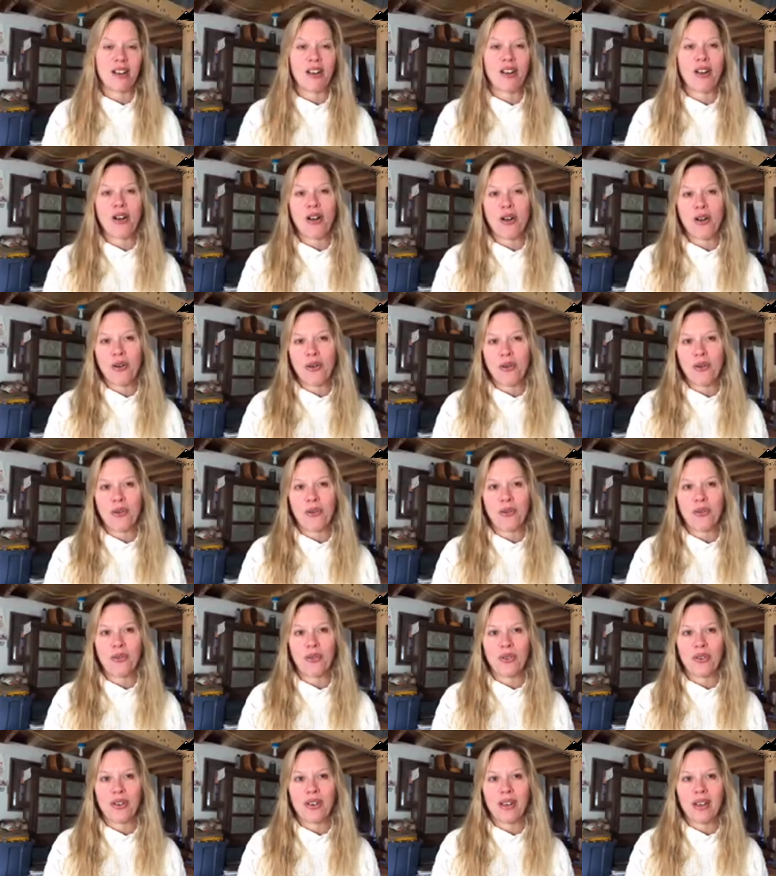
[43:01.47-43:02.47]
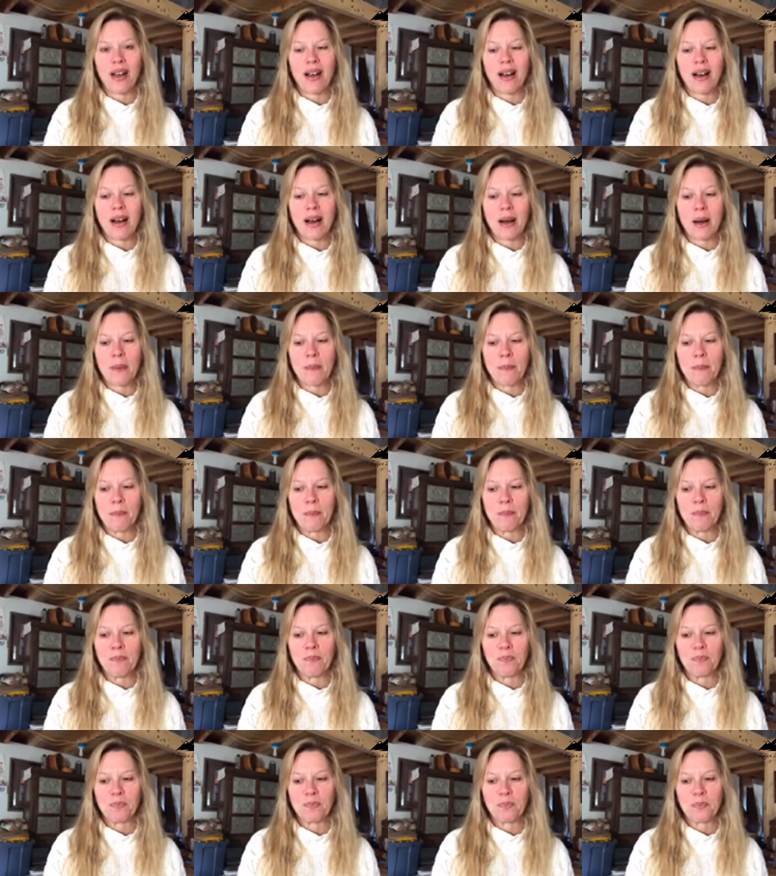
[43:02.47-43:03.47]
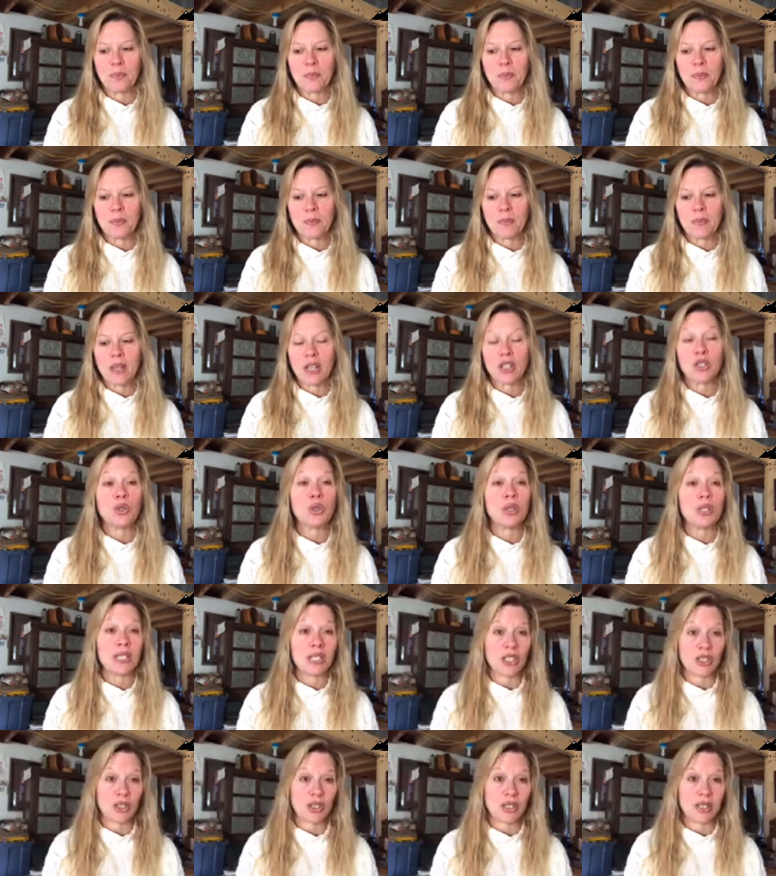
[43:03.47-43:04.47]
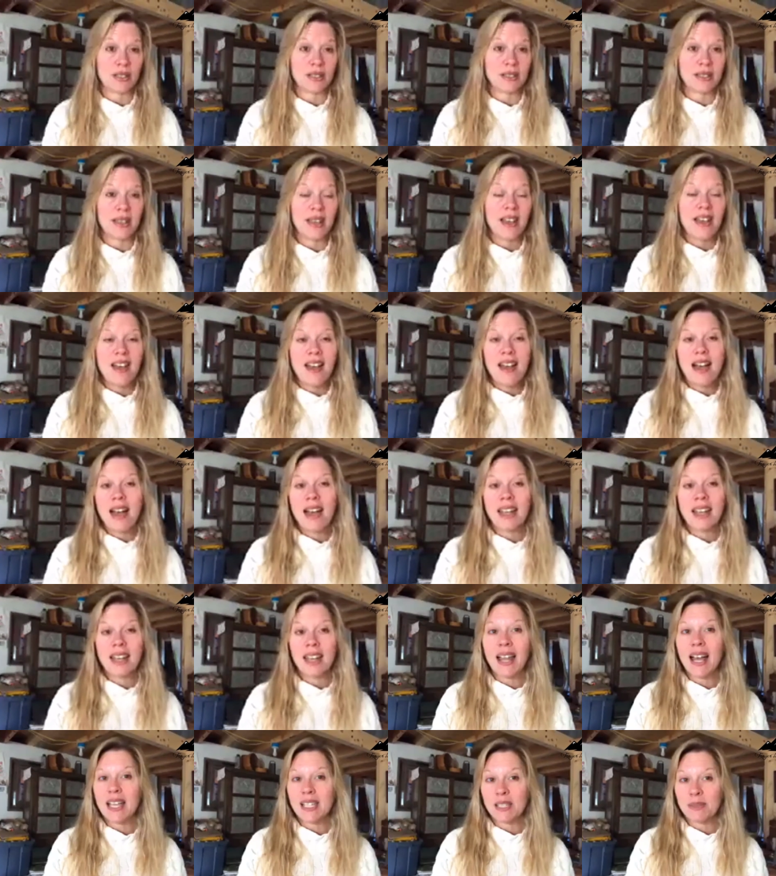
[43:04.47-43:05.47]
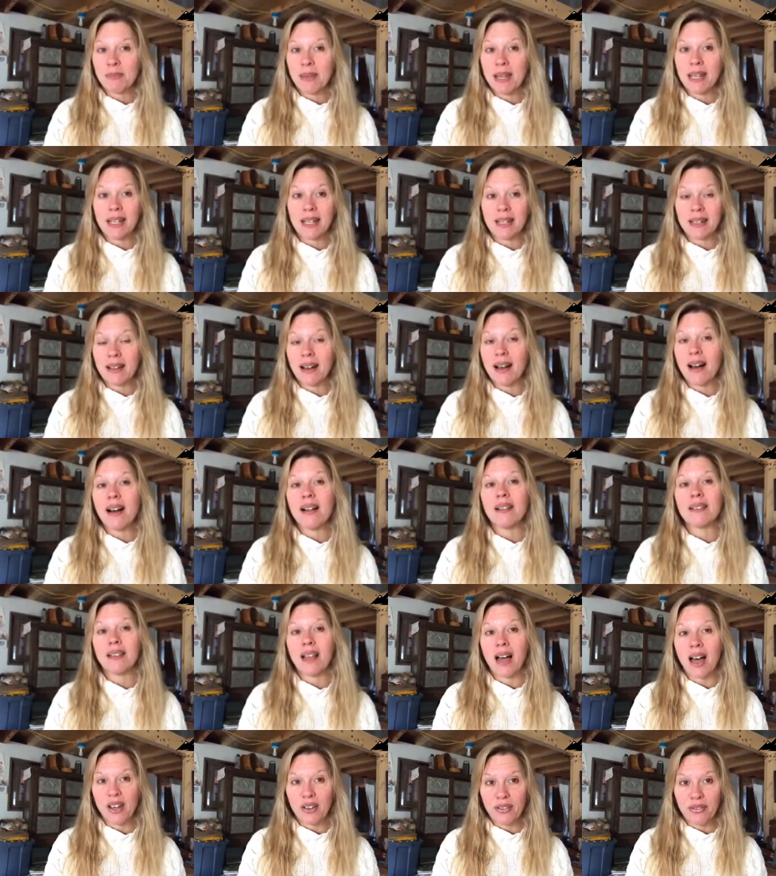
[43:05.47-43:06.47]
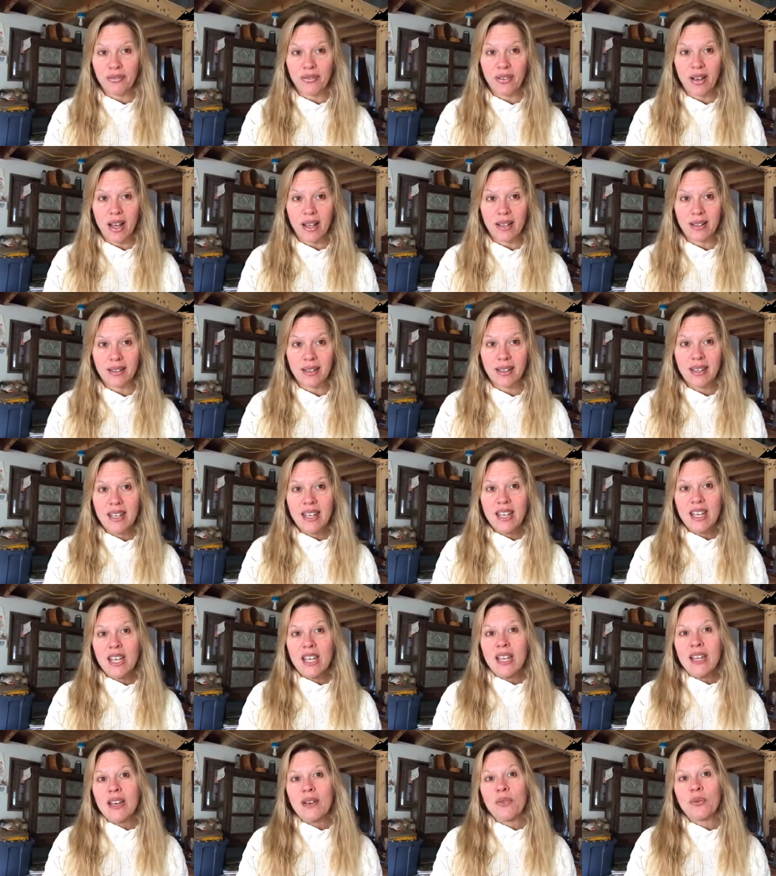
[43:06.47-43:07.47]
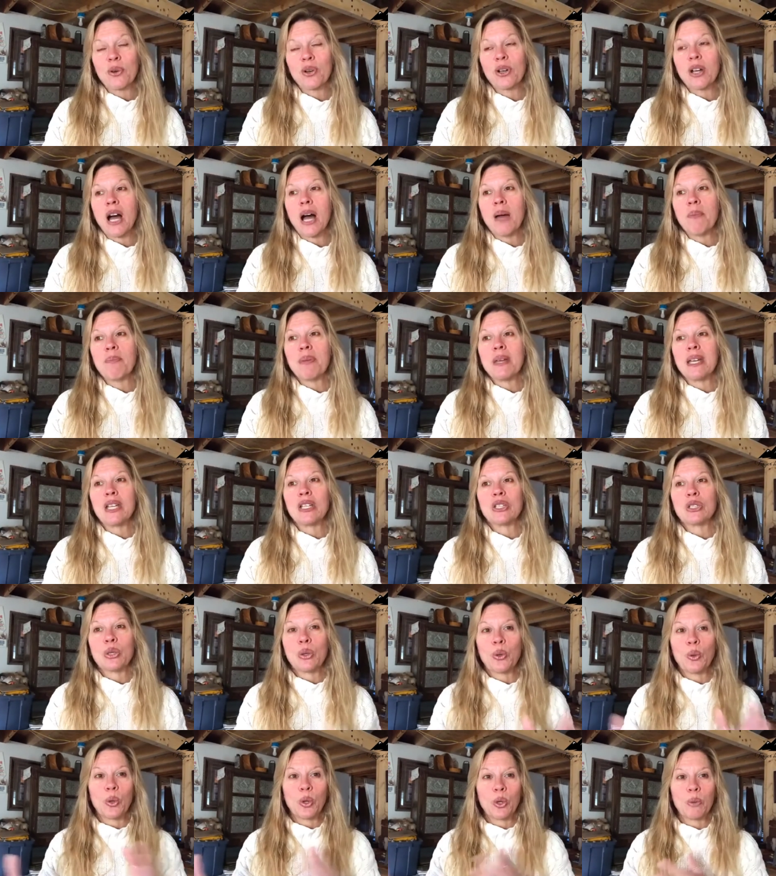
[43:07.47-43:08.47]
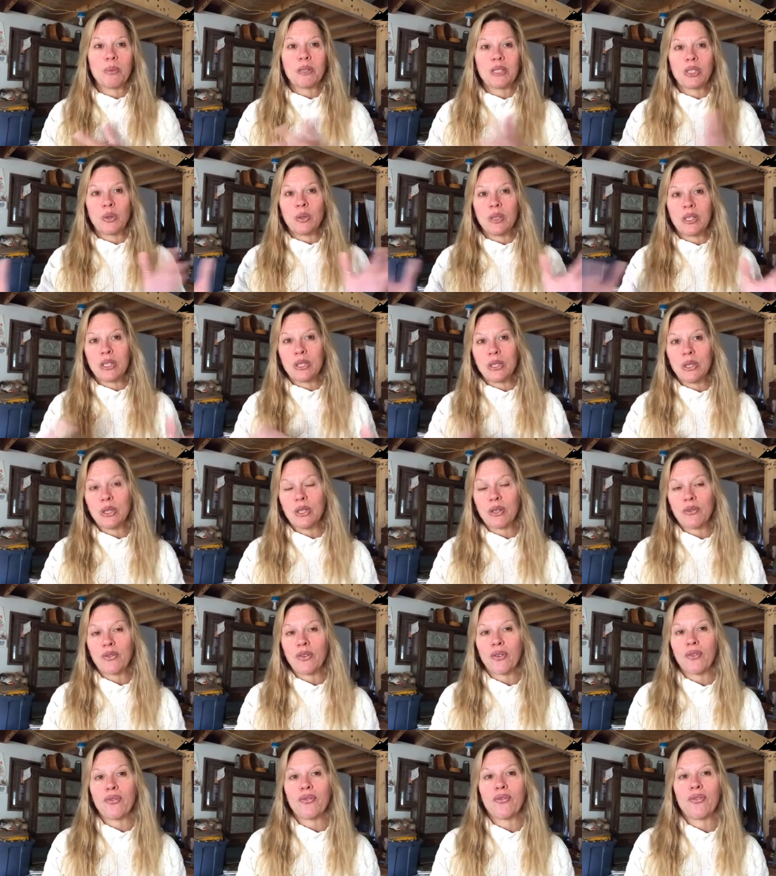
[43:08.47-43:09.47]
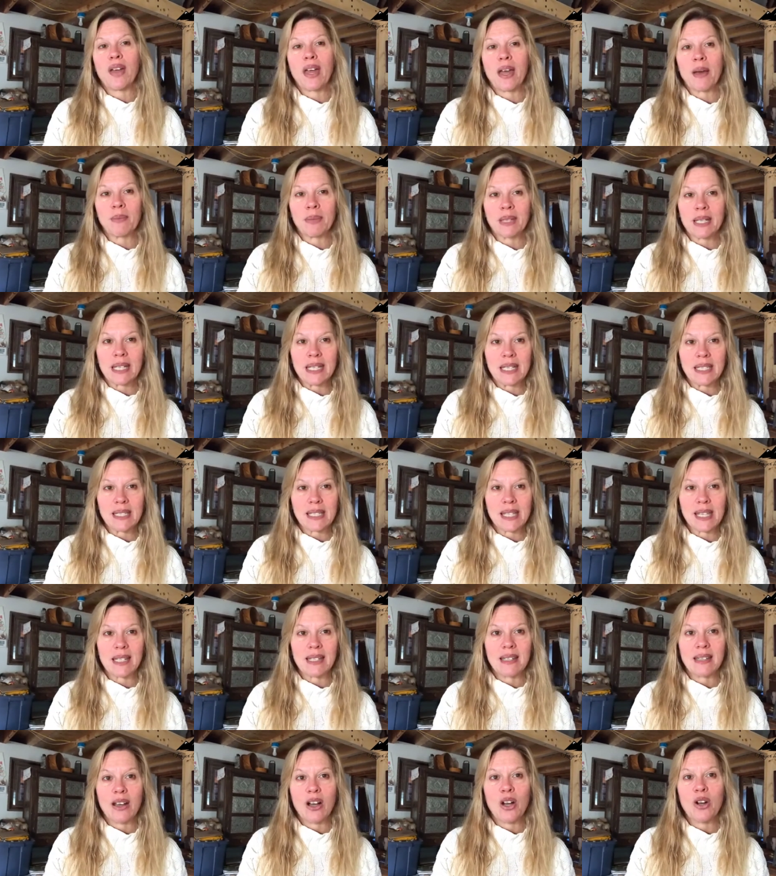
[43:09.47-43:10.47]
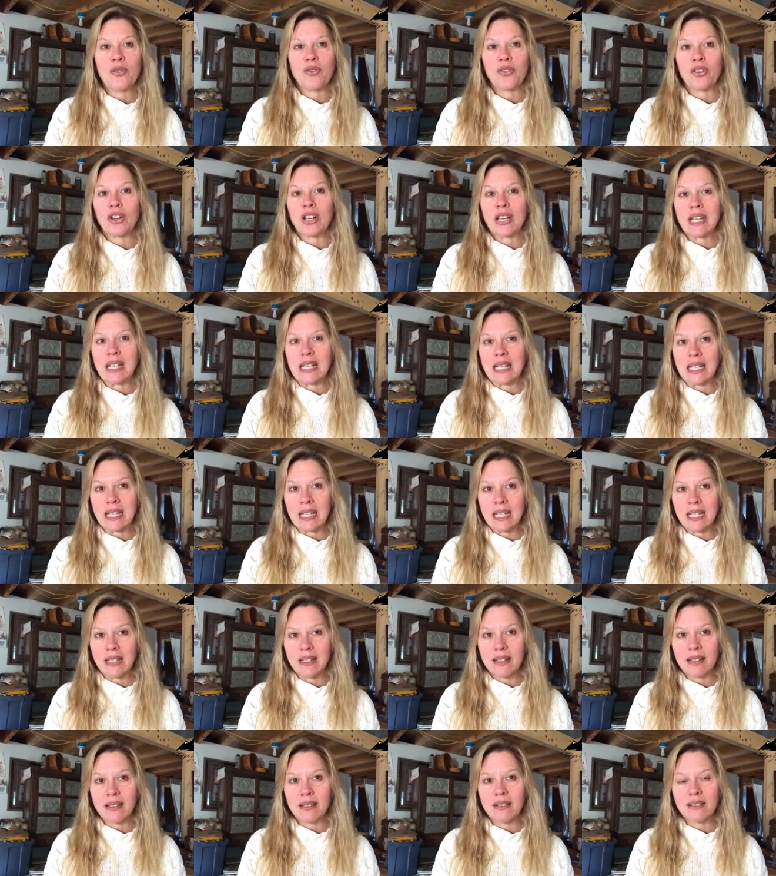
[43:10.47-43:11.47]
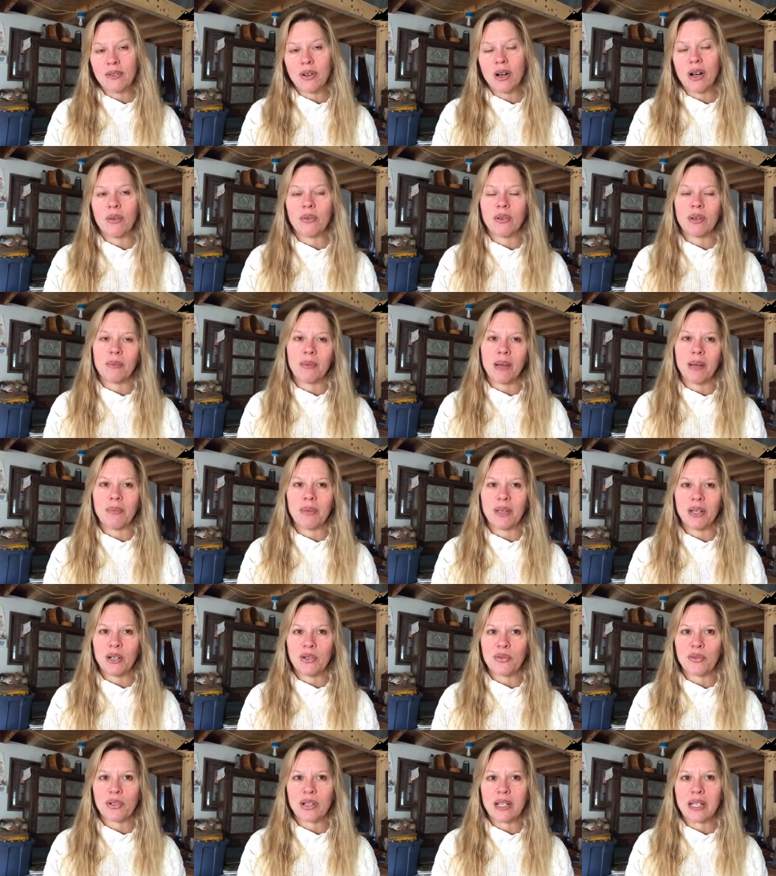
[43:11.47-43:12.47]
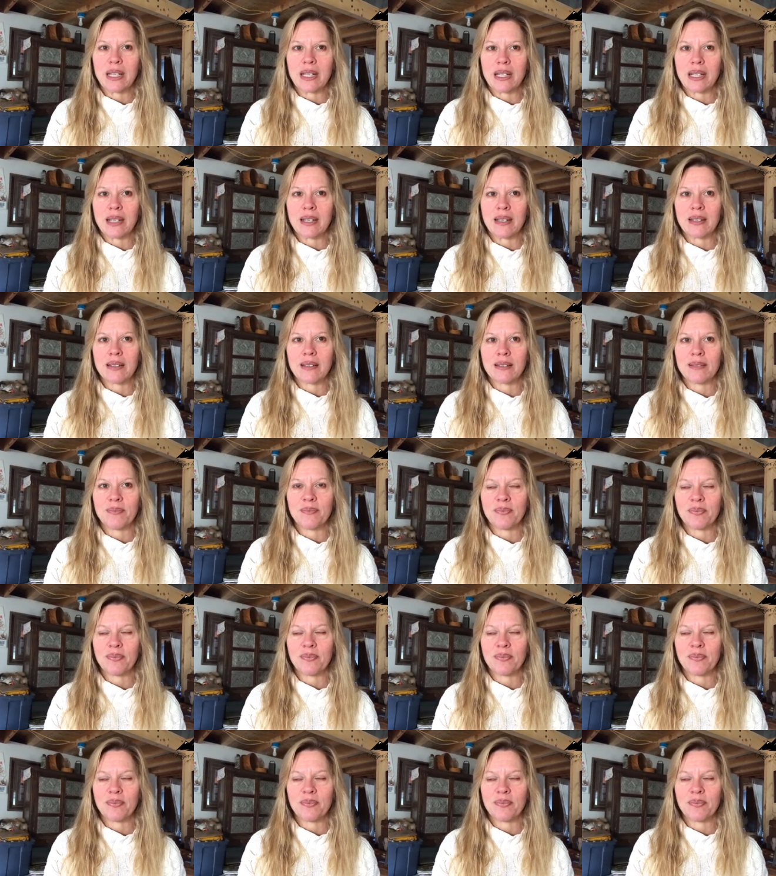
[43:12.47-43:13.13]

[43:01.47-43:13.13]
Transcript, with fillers: and our own um, traditions. And it has made it a lot of fun we're not being torn between two different families and overeating. Well, we might be overeating